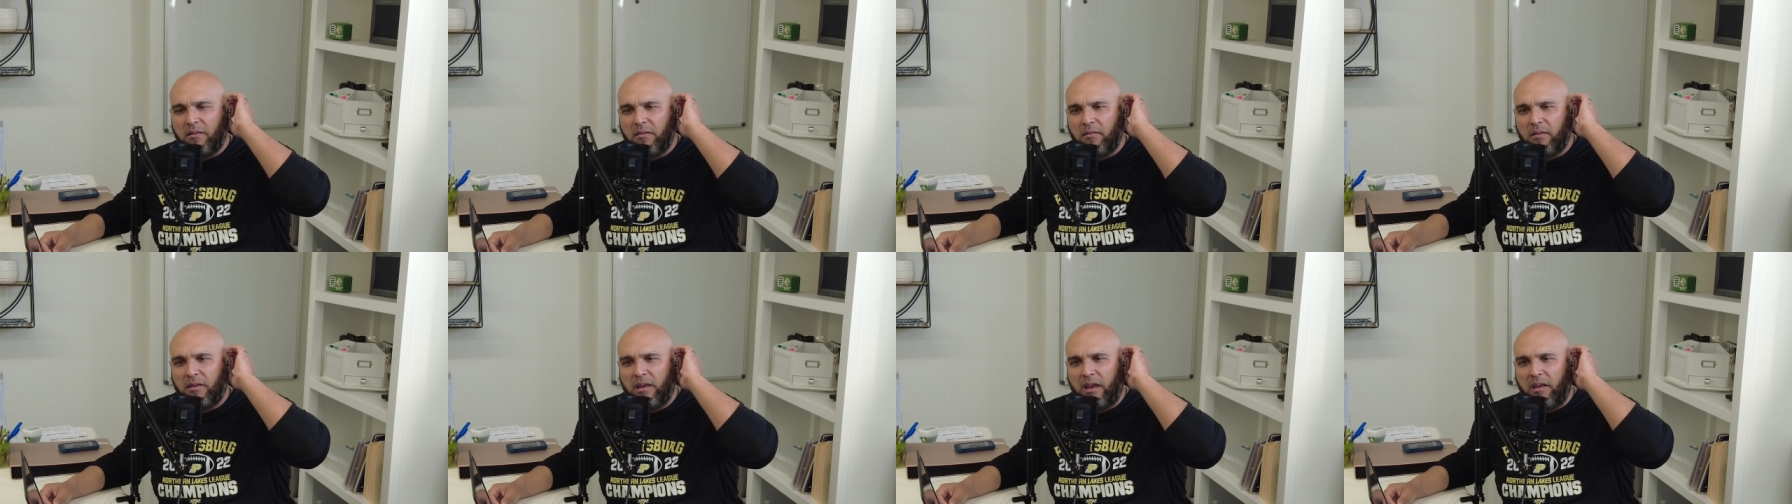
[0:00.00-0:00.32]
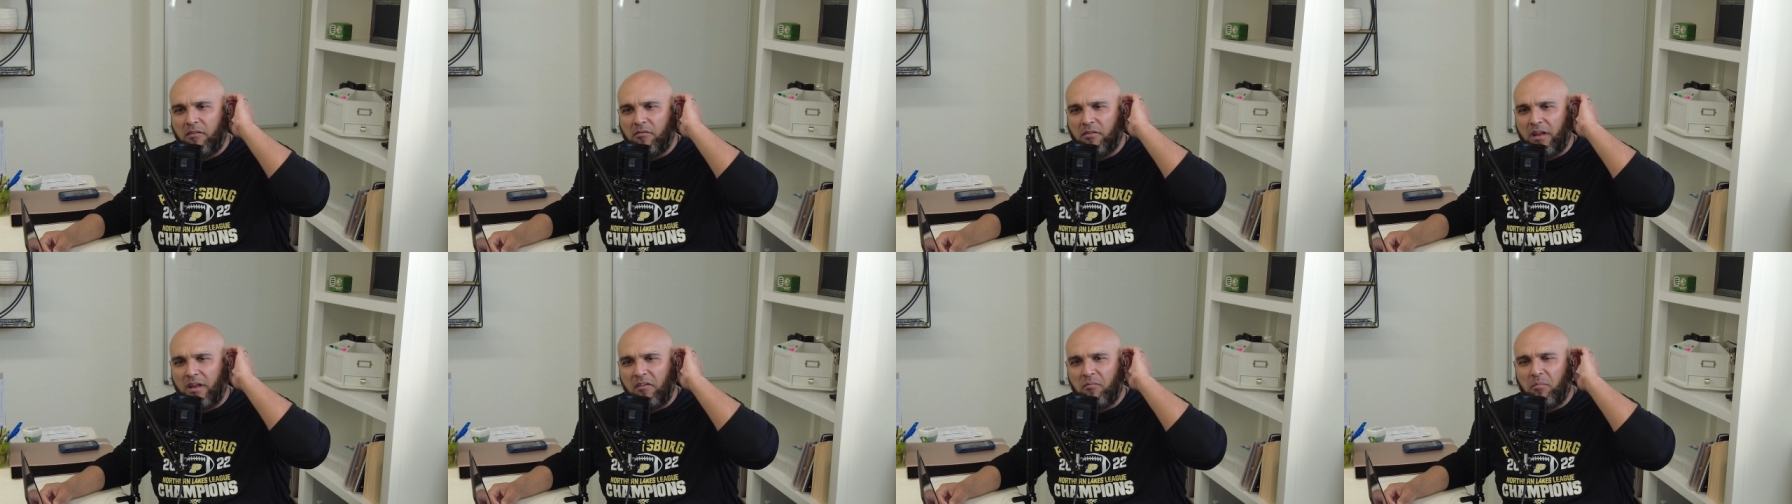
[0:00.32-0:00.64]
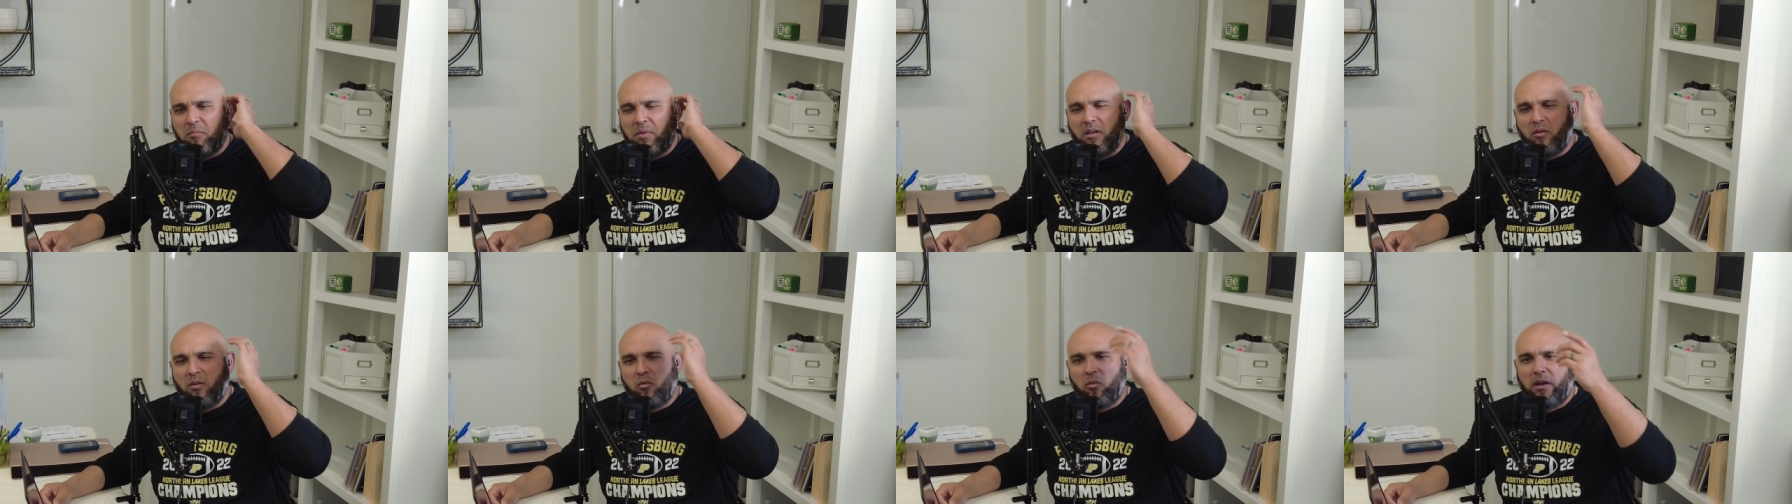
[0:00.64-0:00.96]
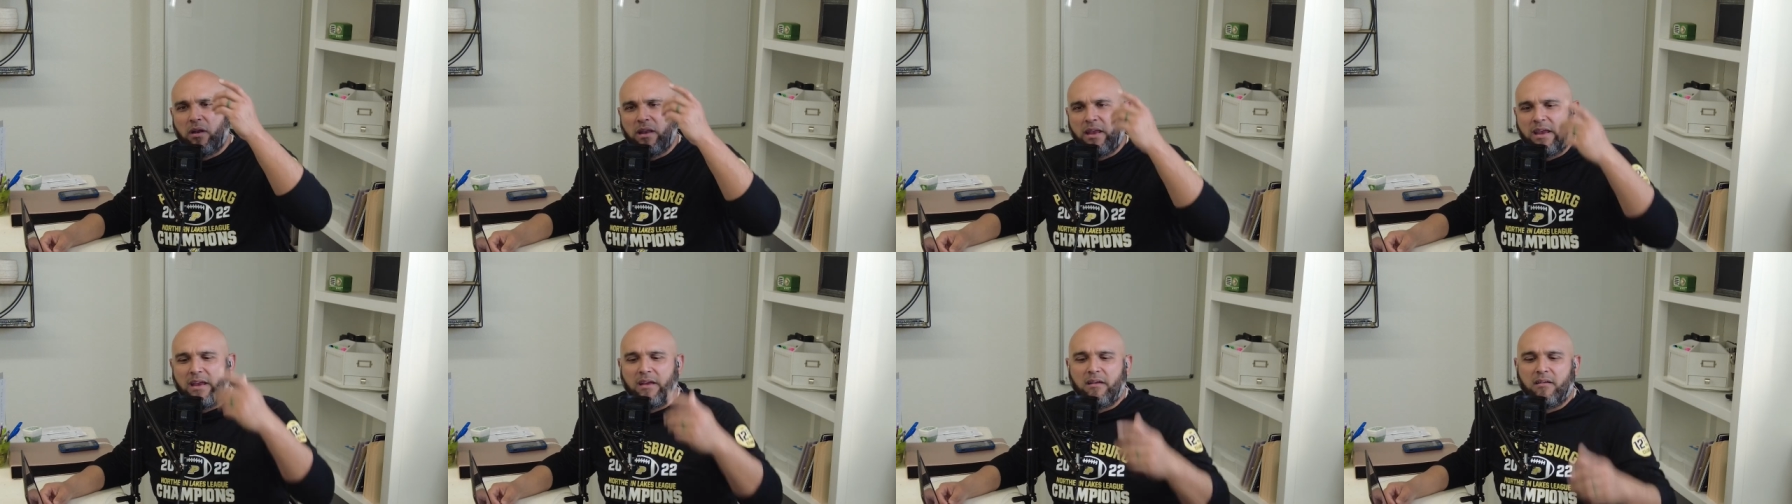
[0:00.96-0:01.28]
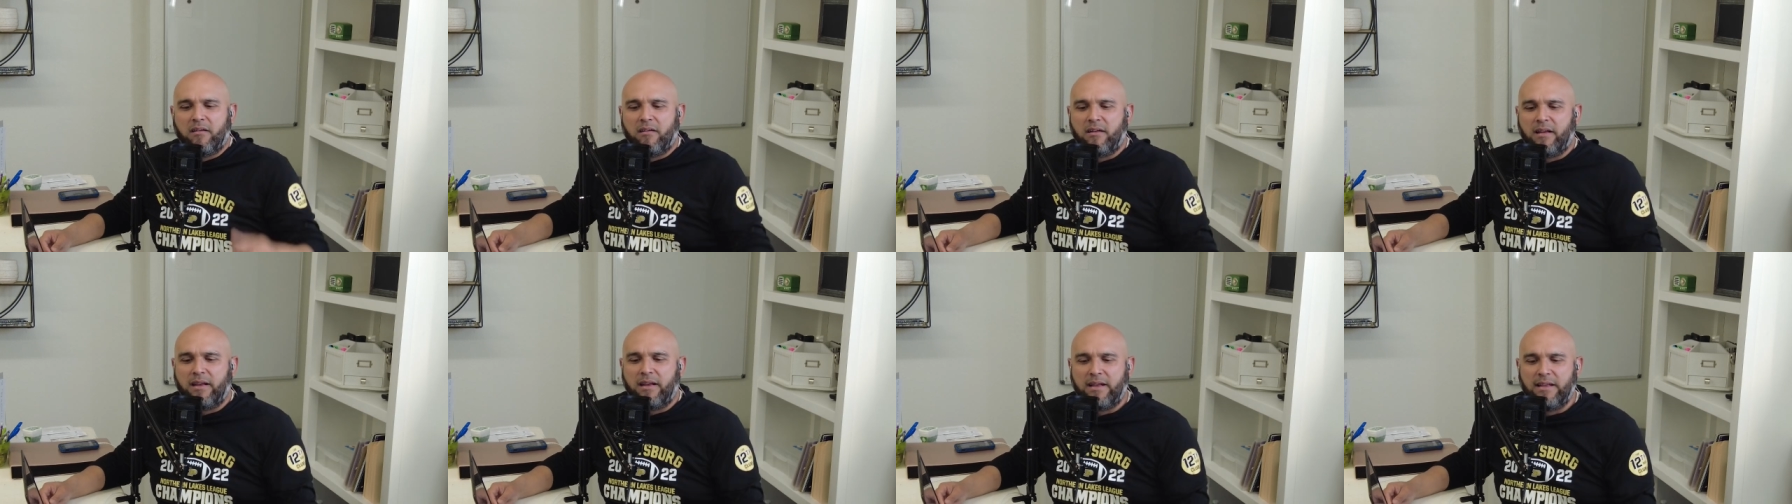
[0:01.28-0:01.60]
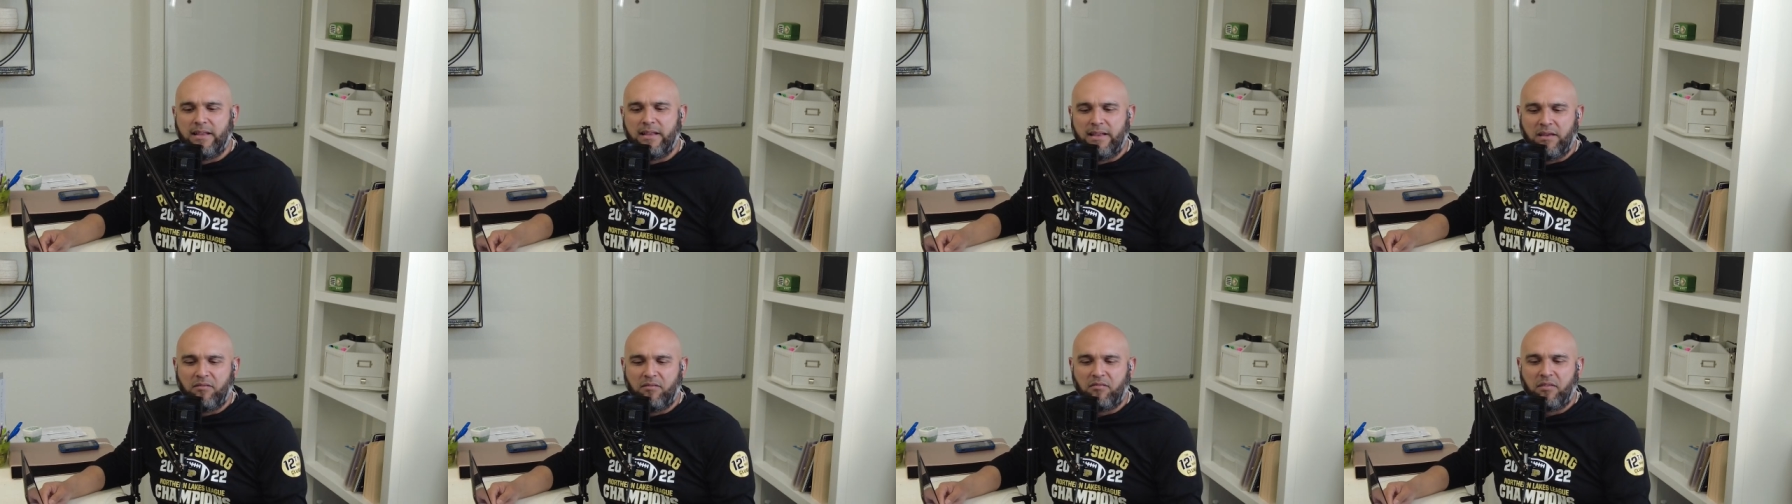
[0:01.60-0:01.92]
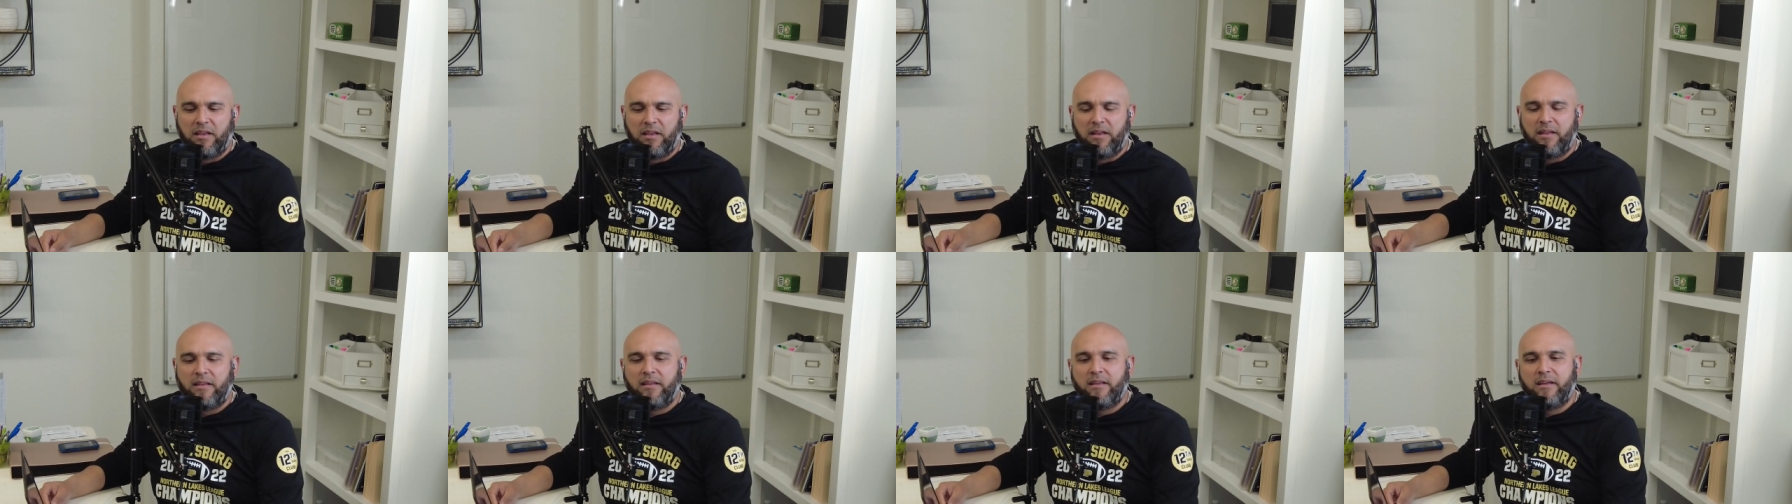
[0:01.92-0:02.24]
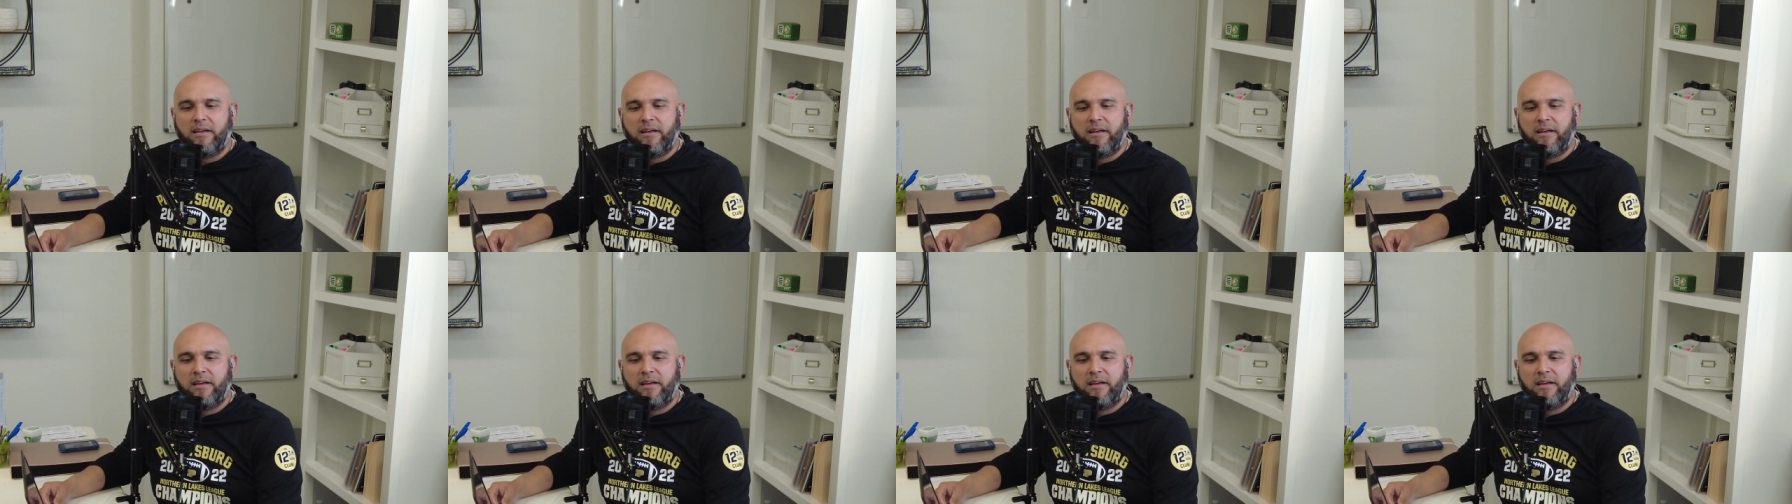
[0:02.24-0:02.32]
Andrew and I have been to one here in Cleveland.